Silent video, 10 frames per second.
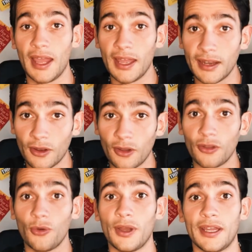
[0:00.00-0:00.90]
And
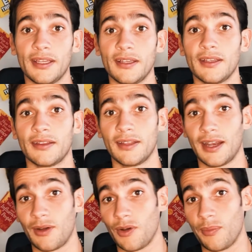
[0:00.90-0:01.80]
another way that
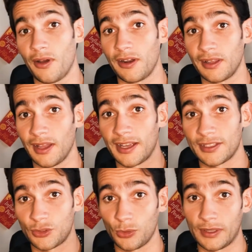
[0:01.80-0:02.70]
our body
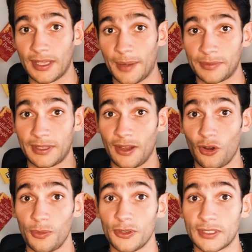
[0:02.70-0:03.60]
likes to adapt the
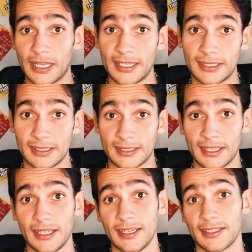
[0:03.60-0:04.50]
homeostasis
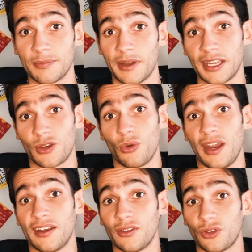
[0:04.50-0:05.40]
is by
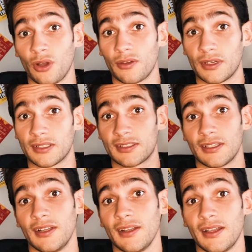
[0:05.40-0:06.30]
creating tolerance.
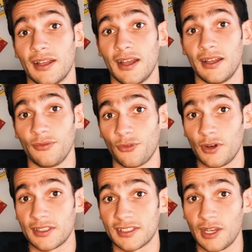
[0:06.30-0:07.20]
And for
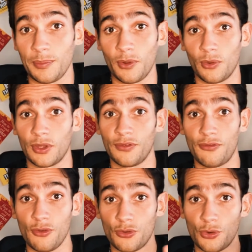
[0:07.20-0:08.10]
example, if
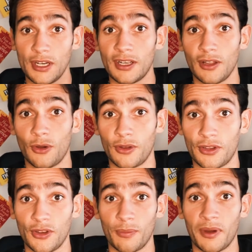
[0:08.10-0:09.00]
you drink a lot,
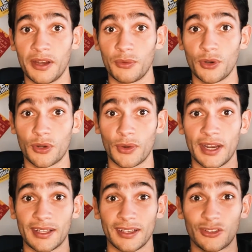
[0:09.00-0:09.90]
your body will
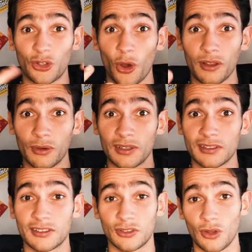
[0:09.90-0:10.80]
create a tolerance,
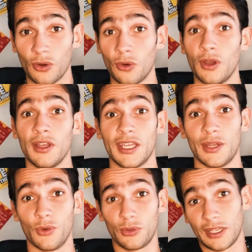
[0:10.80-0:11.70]
so it
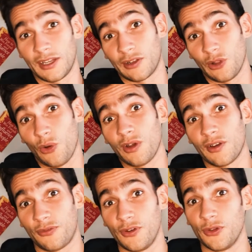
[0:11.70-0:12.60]
will take longer
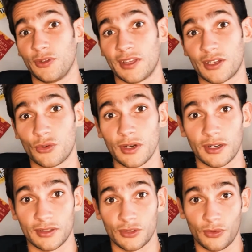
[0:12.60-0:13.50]
for you to get
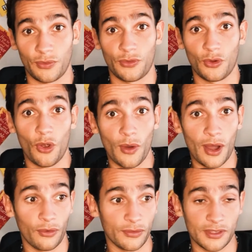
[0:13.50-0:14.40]
drunk. So if you go
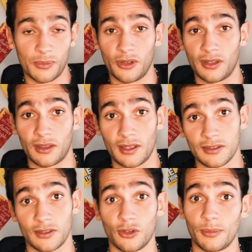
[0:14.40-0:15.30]
out with someone that
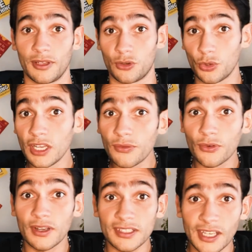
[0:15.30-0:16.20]
doesn't normally drink,
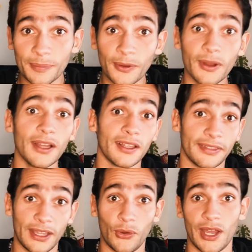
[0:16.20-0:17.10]
for example,
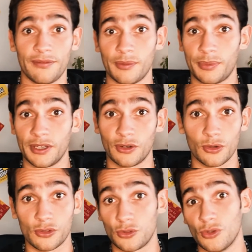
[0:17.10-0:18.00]
they will have a beer or
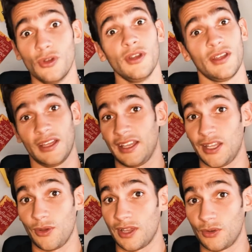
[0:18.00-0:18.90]
two and
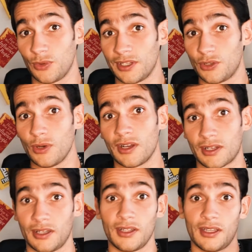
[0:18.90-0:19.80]
they'll get really drunk.
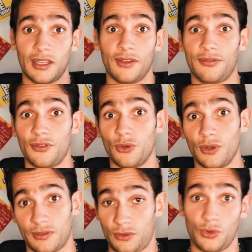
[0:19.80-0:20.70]
If you
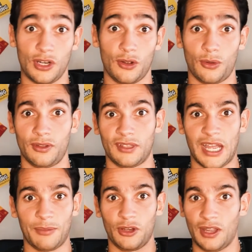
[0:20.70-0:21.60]
drink all the
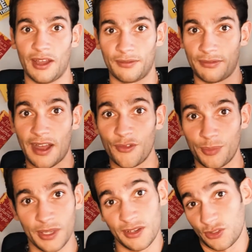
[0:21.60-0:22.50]
time and you have 5
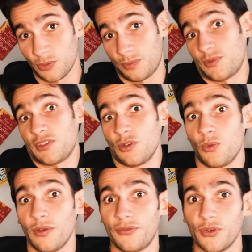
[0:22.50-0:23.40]
beers, you still
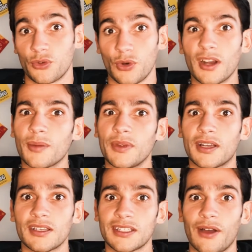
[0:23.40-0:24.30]
won't feel drunk,
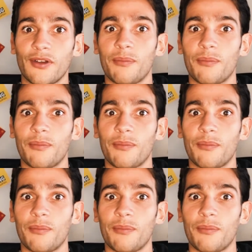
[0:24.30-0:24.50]
because now your